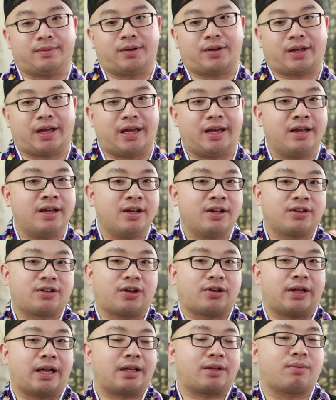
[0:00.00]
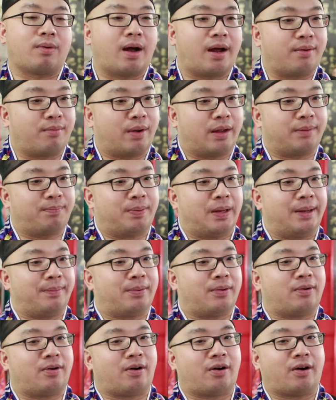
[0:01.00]
Okay, so that's why when
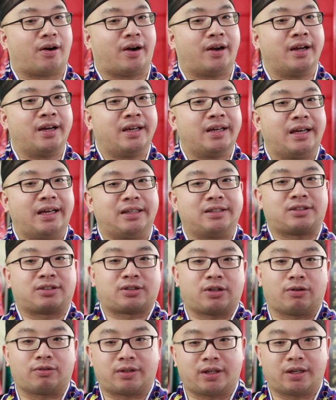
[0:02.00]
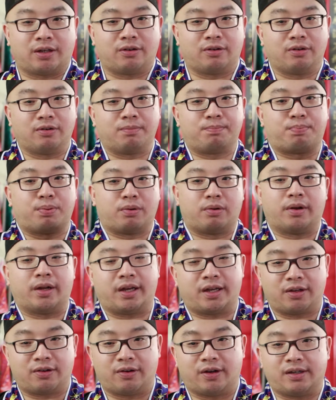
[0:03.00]
people are insulting you,
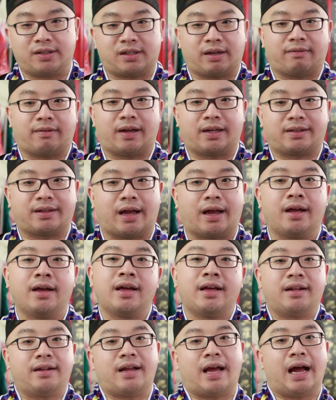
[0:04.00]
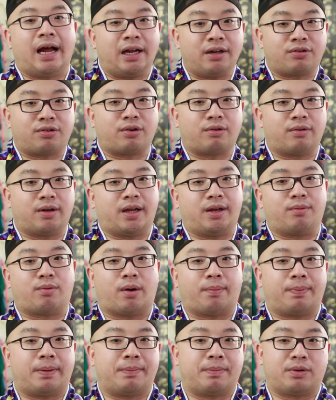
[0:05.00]
bullying you, and stuff like that, naturally
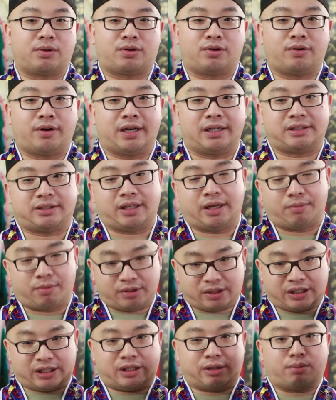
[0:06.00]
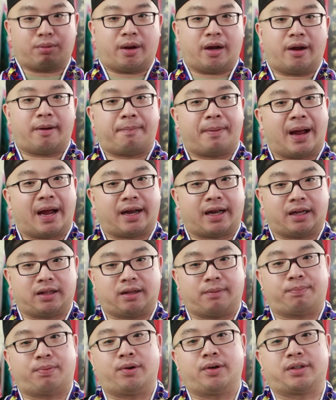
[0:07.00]
what people do is they will swear back at
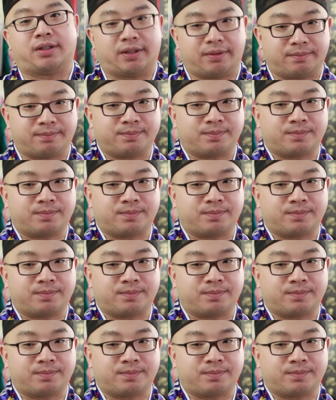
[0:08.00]
the person.